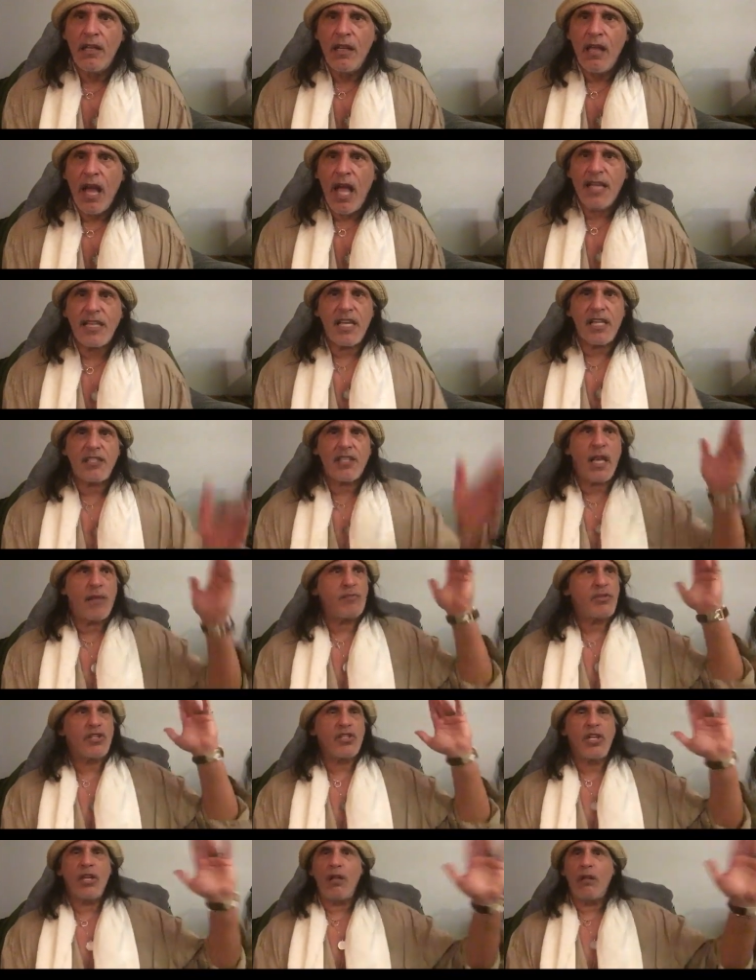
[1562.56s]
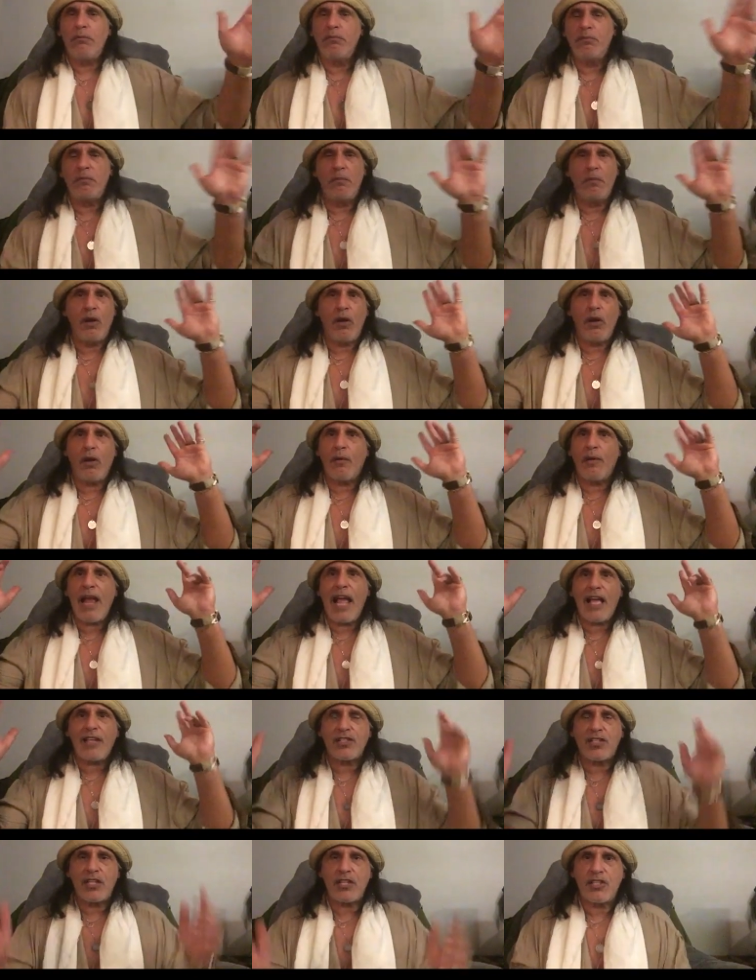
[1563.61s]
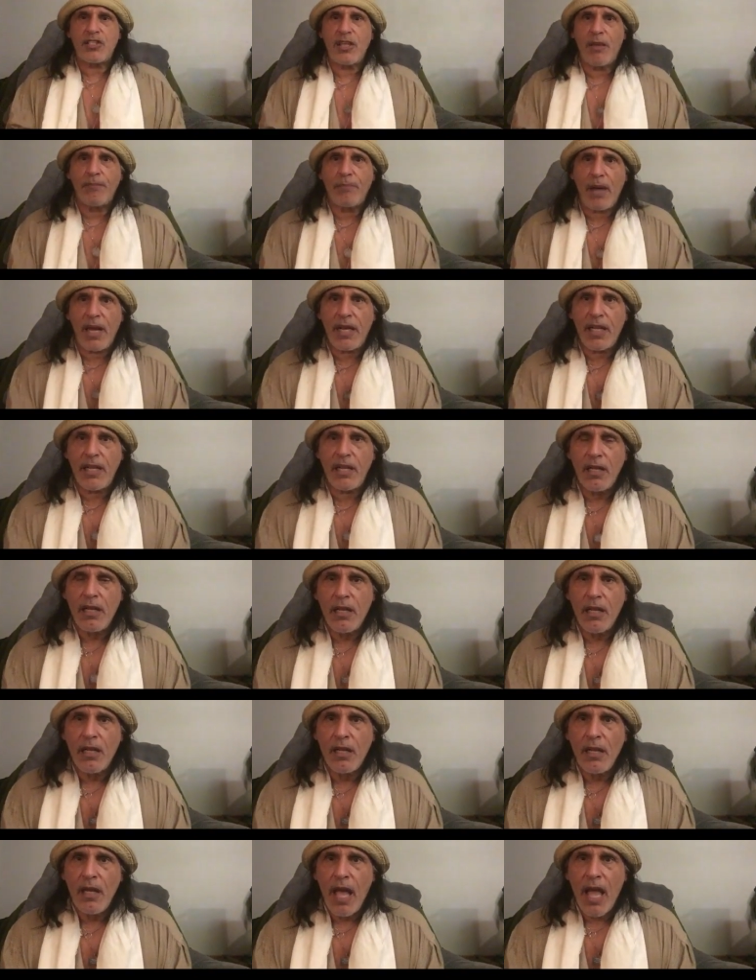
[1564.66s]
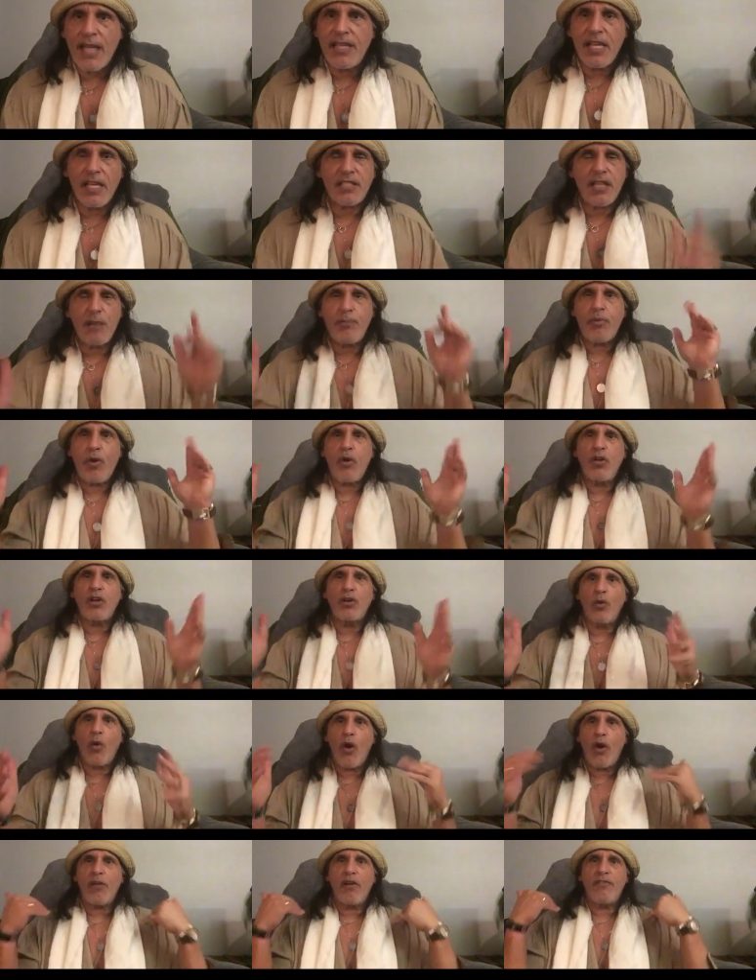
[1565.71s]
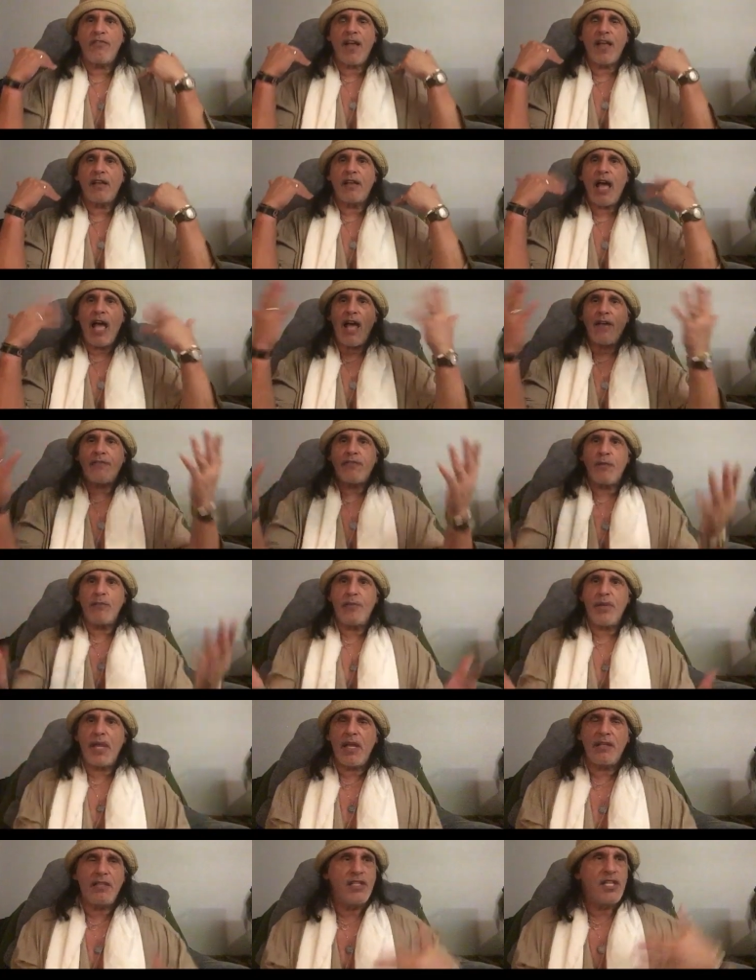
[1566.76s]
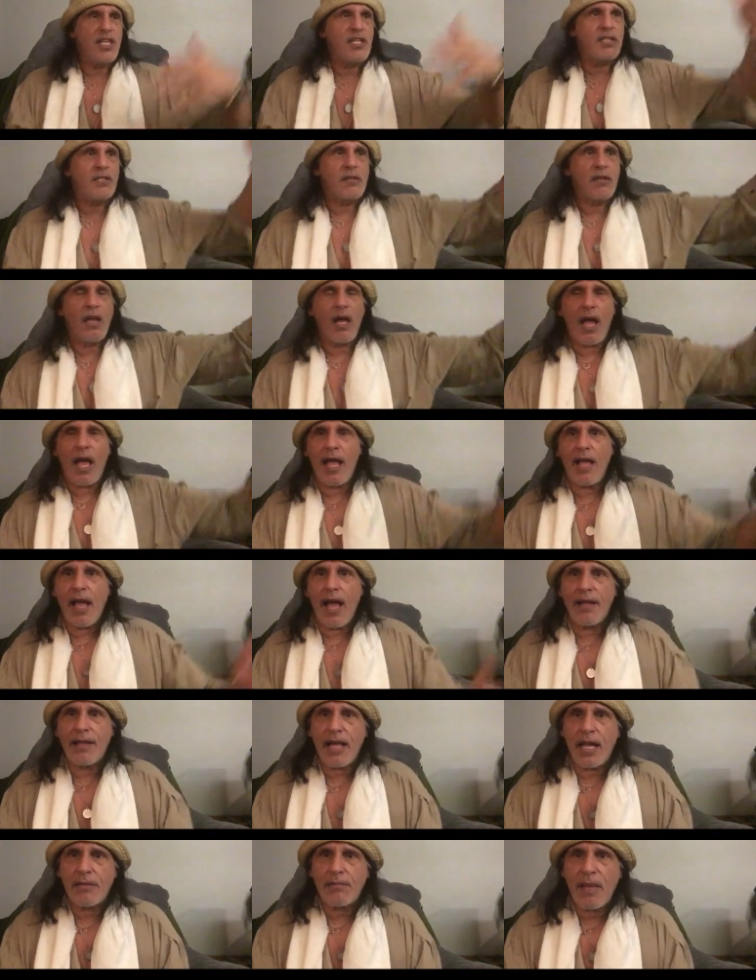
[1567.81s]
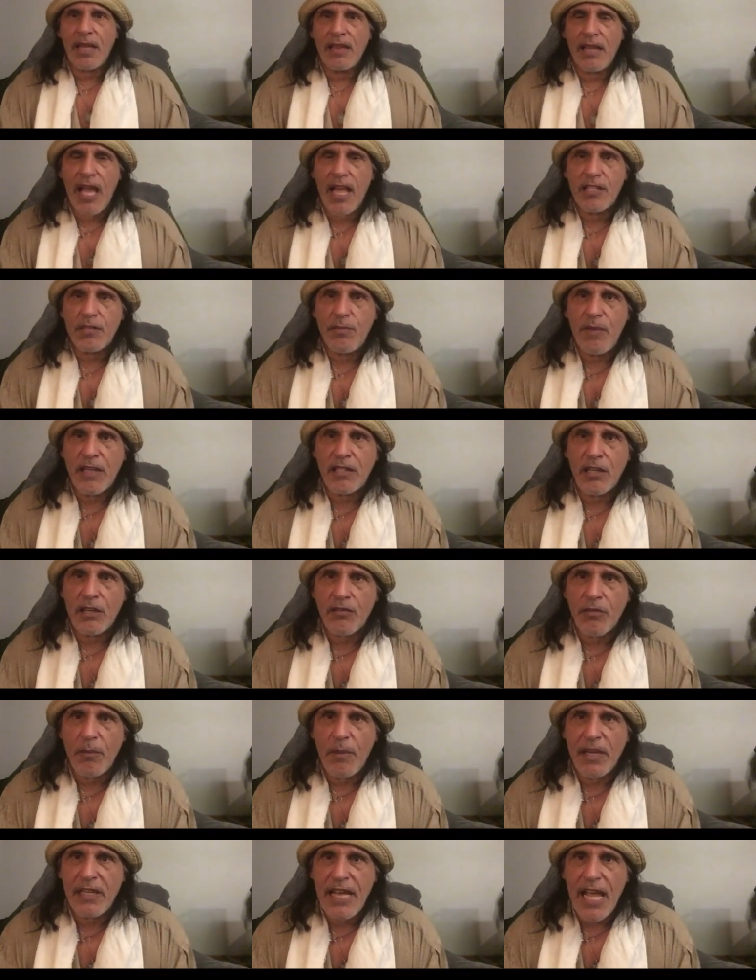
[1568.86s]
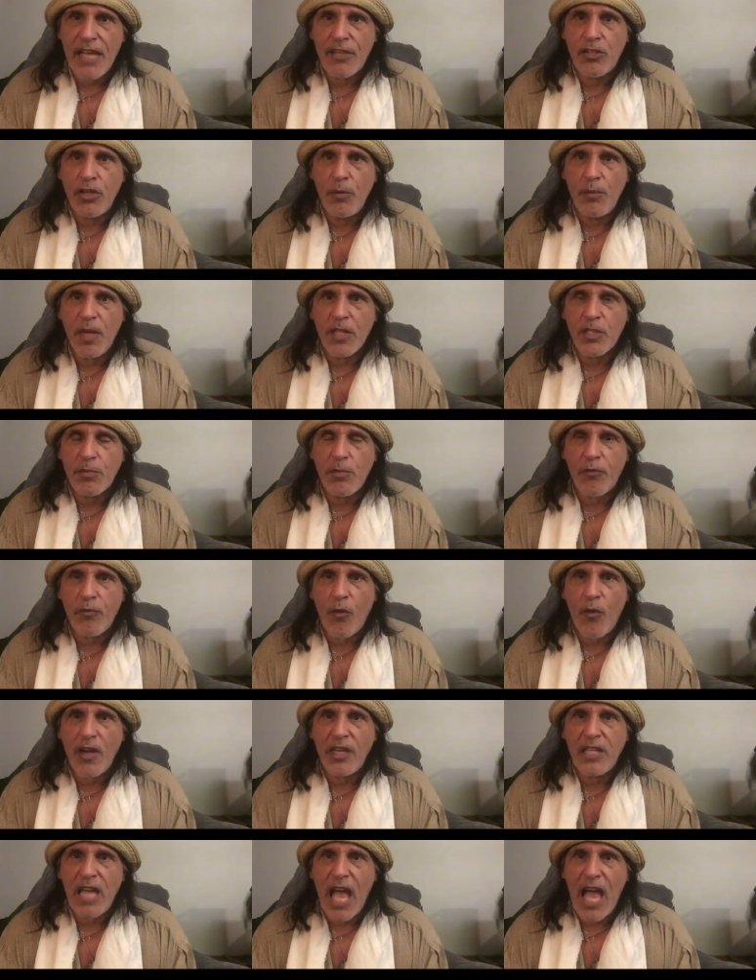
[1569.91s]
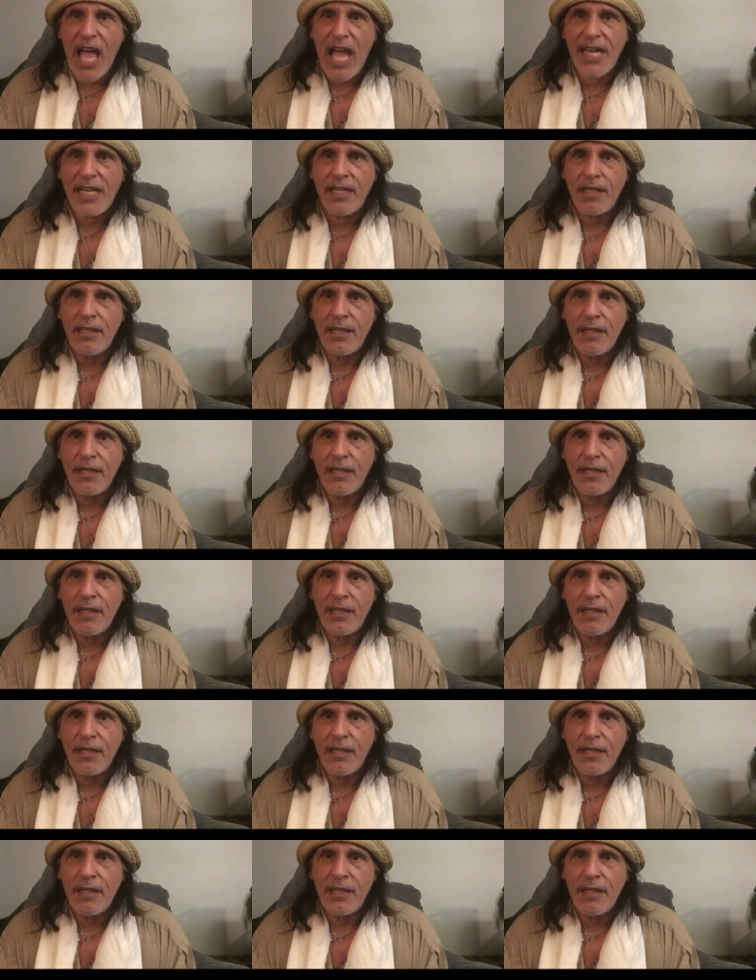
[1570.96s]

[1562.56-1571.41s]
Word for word: I guess I'm still harassing somebody. I guess I broke an order if I, God forbid, geez, I, I got my last message from my dad two months before he died.